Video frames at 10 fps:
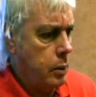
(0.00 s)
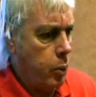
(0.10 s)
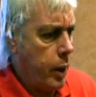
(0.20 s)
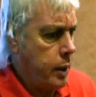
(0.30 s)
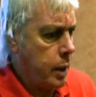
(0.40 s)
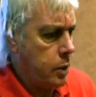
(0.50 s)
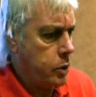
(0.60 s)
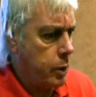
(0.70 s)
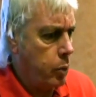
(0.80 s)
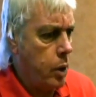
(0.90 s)
the way the
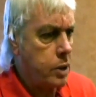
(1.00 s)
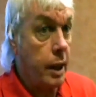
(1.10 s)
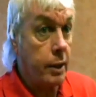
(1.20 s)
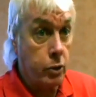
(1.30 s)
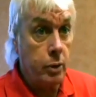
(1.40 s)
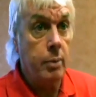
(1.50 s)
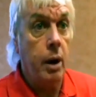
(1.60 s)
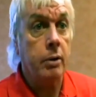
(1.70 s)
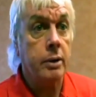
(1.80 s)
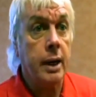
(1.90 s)
country was, like through the
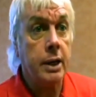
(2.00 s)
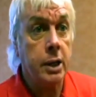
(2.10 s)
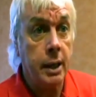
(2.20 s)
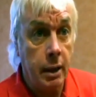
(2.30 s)
Margaret Thatcher